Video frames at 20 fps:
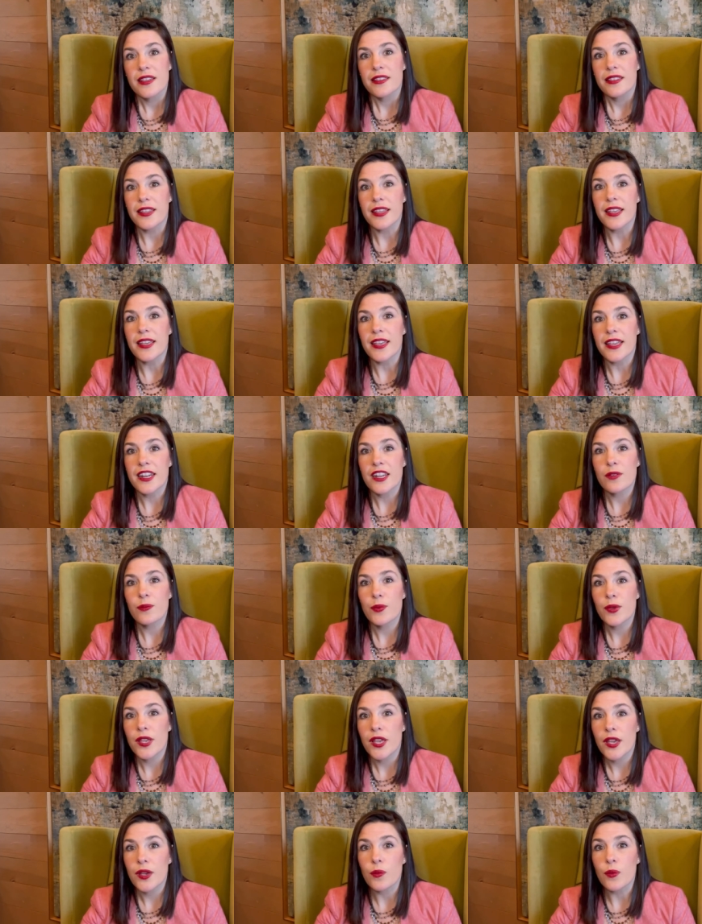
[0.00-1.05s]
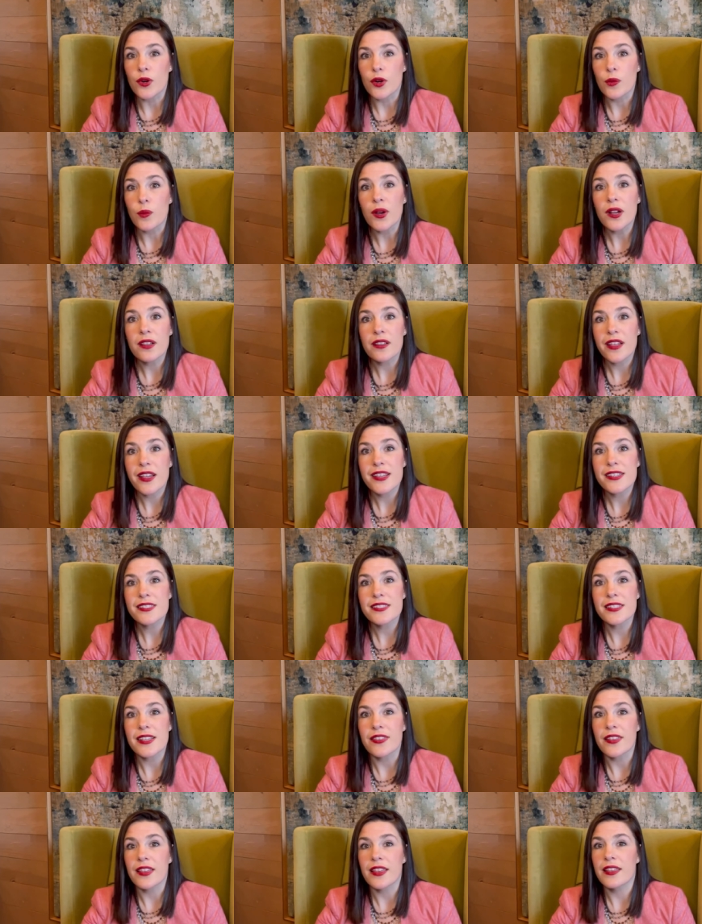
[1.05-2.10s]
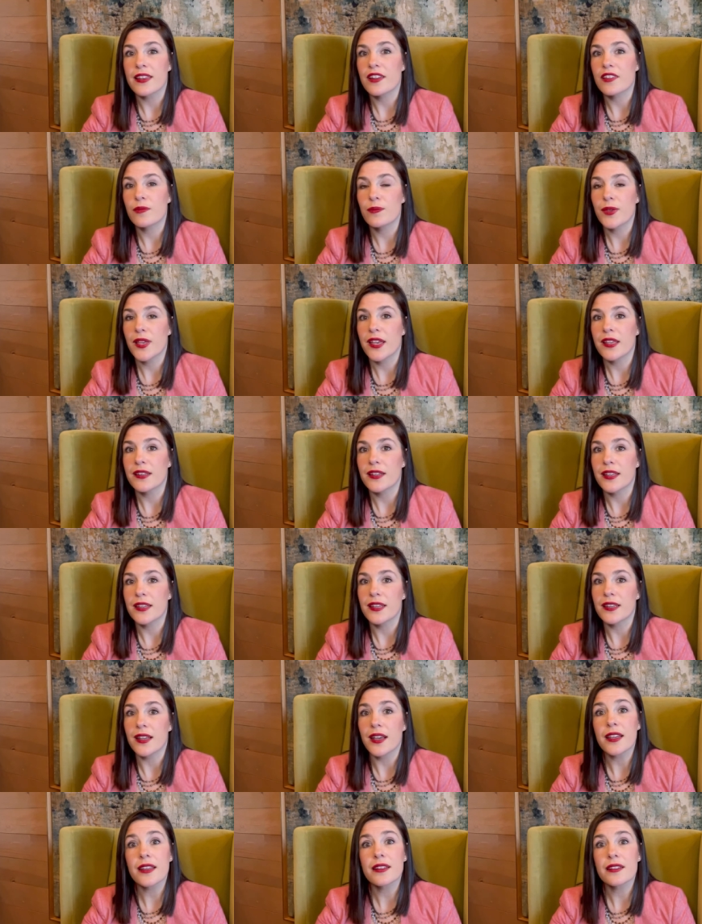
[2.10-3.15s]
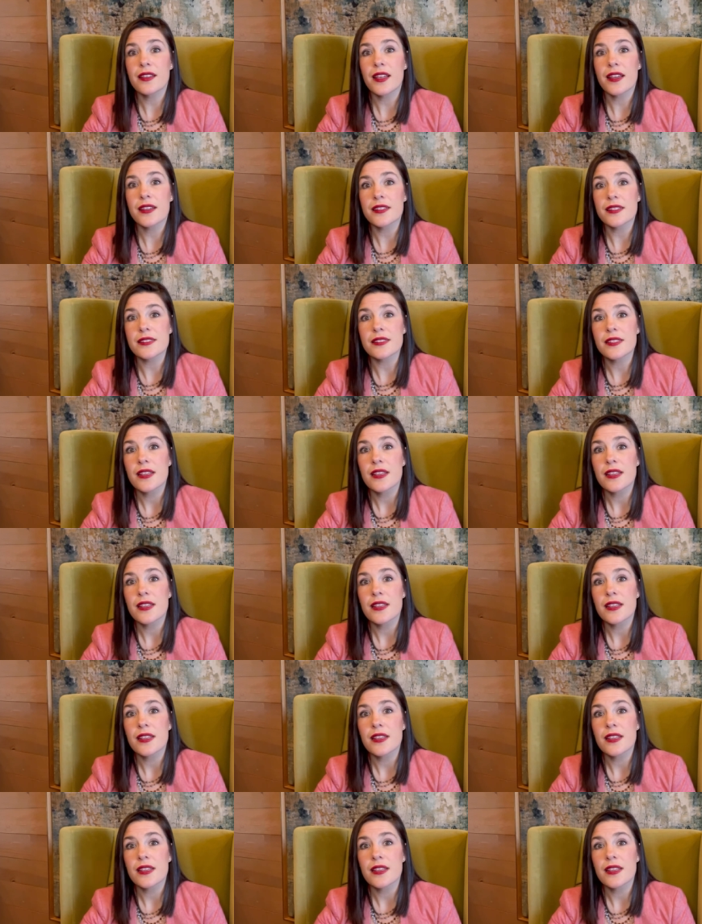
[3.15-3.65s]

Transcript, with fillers: the N F P A one oh one class and the N F P A ninety-nine class.